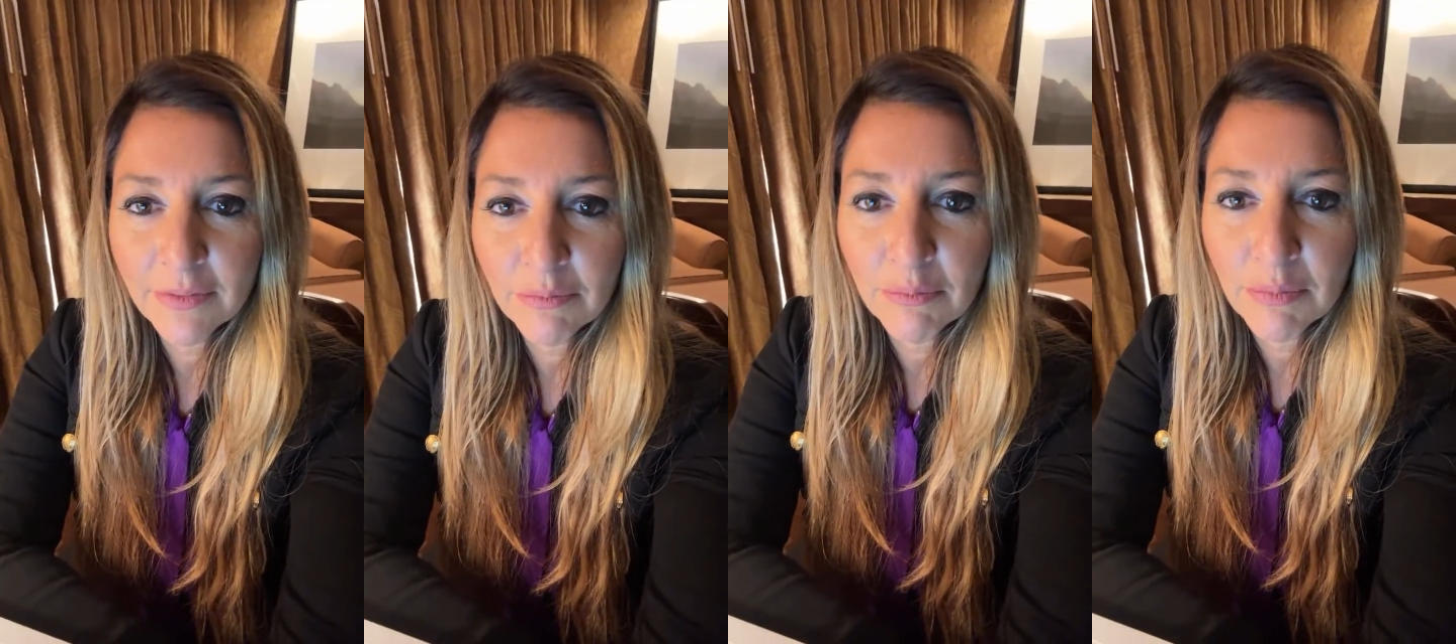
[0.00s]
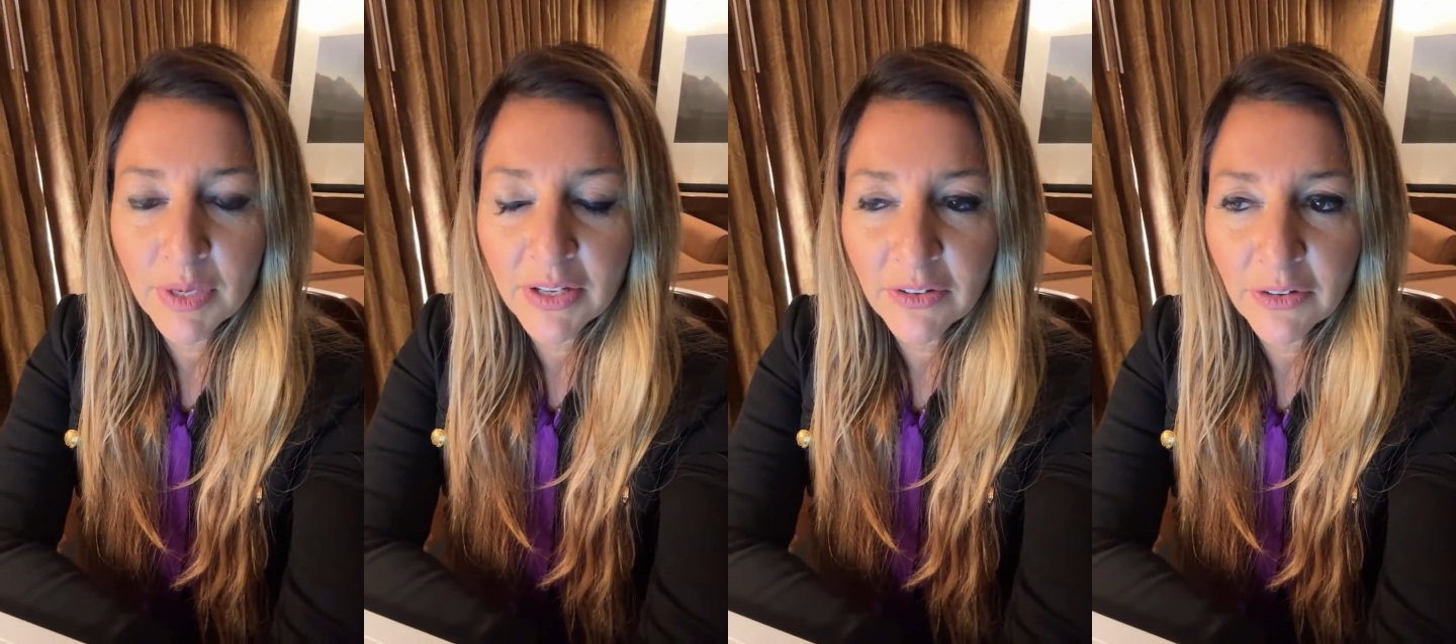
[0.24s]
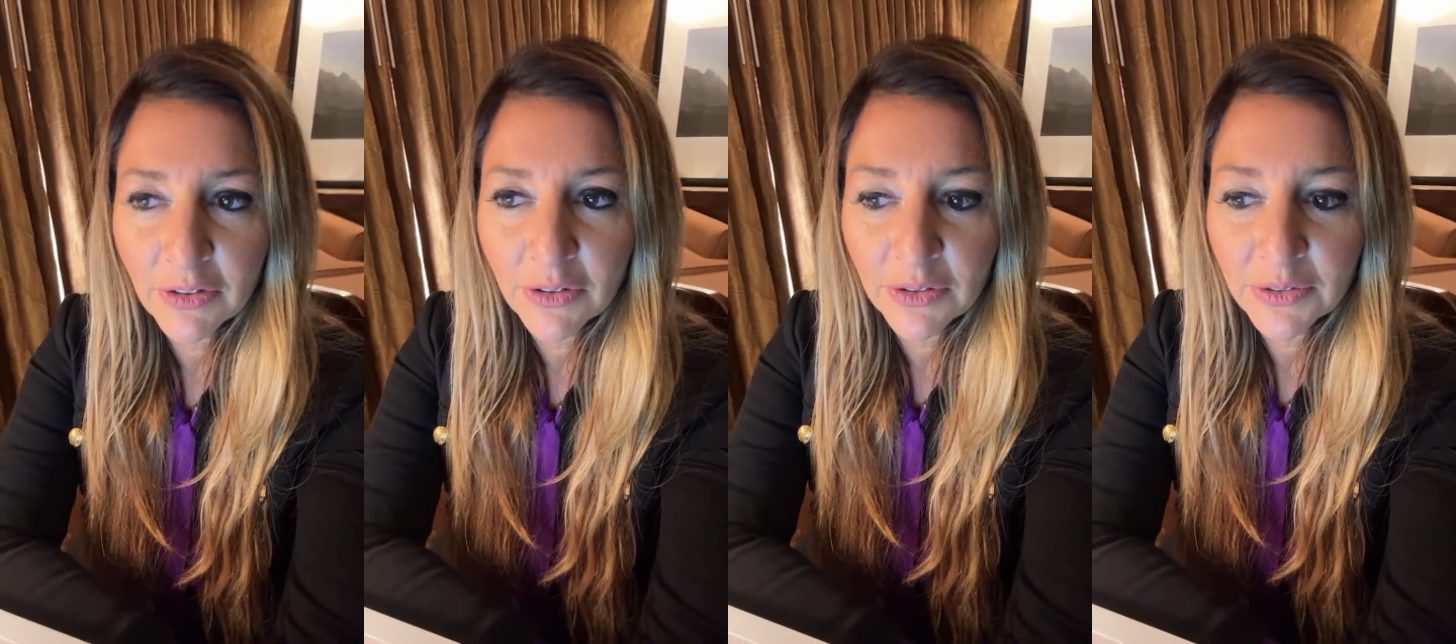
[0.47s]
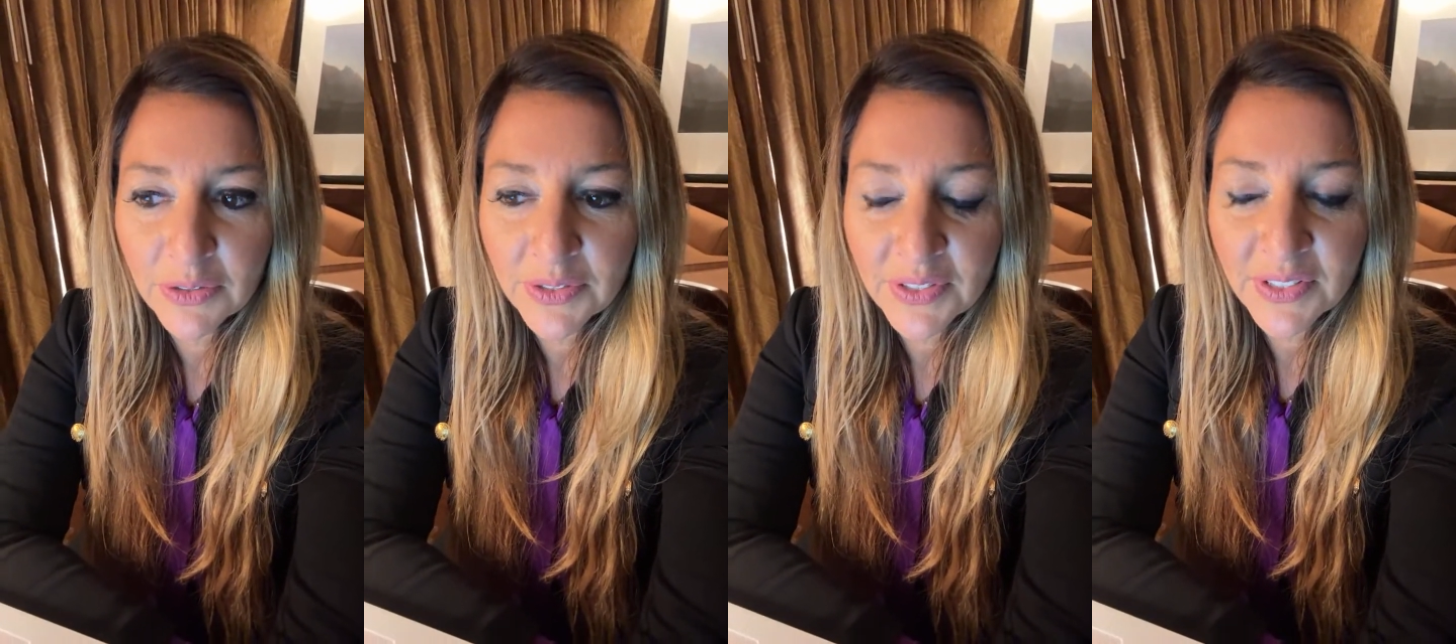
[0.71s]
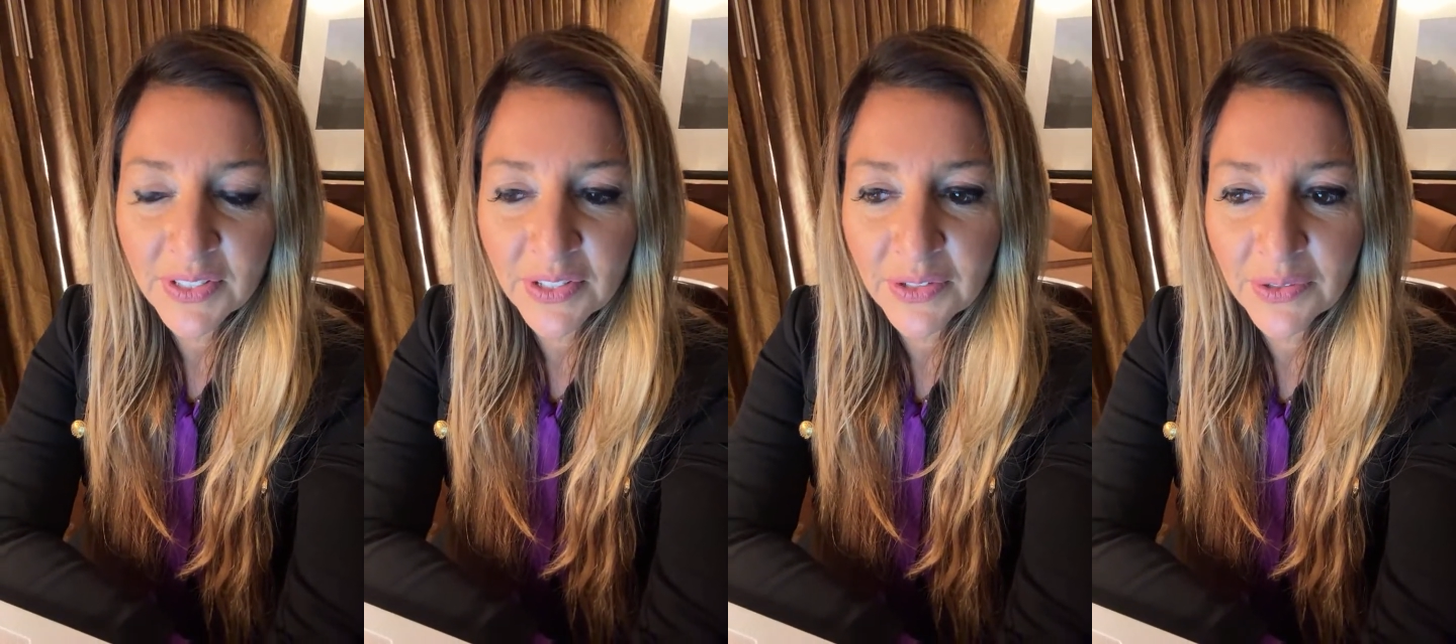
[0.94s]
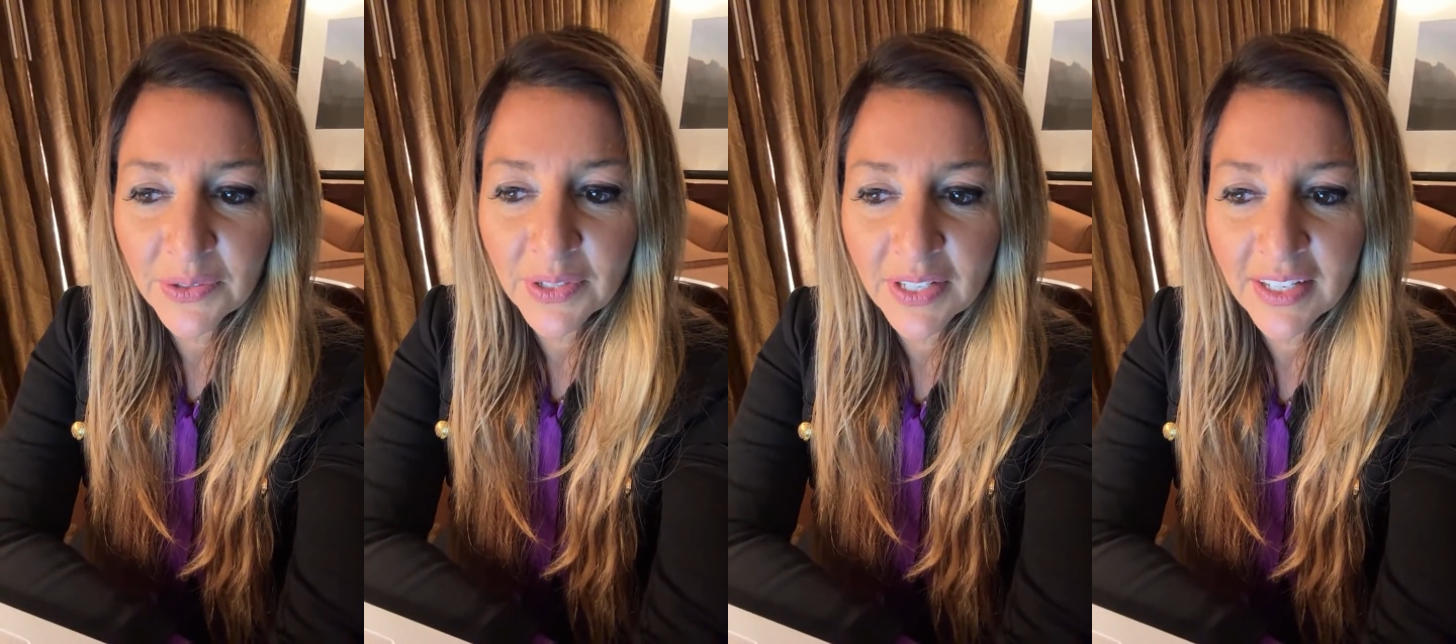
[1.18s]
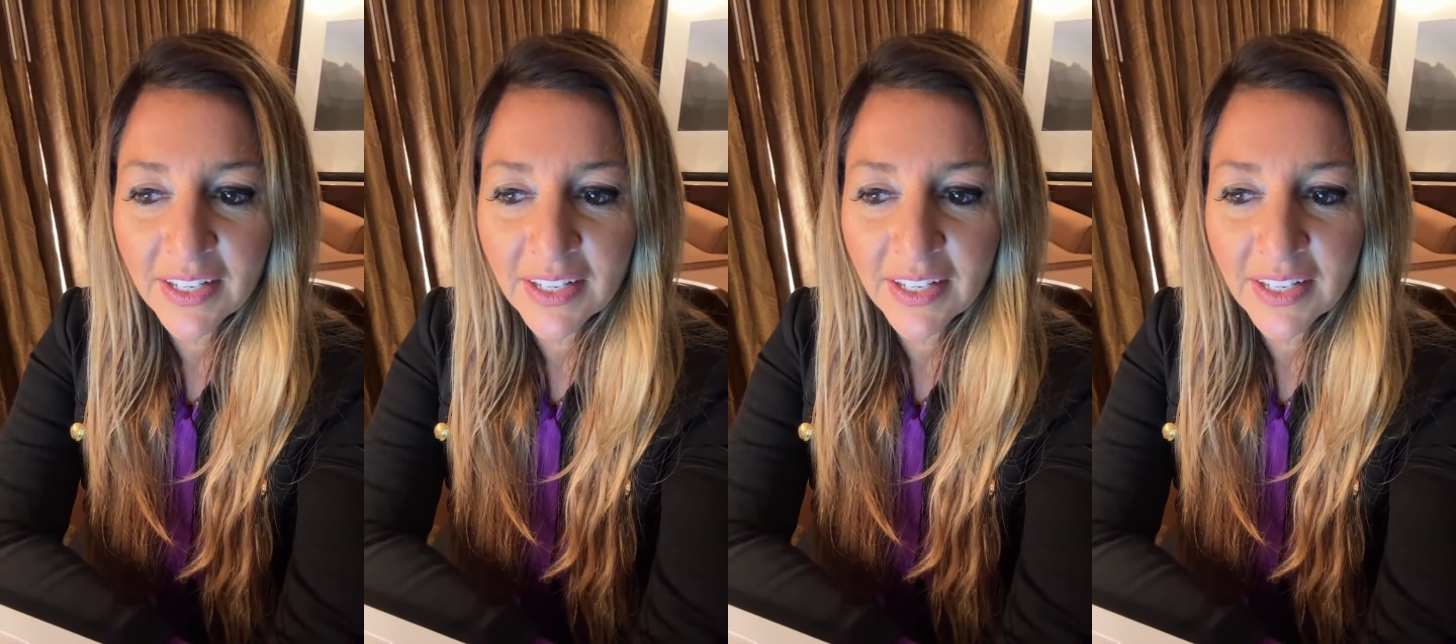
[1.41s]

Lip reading: minerals, so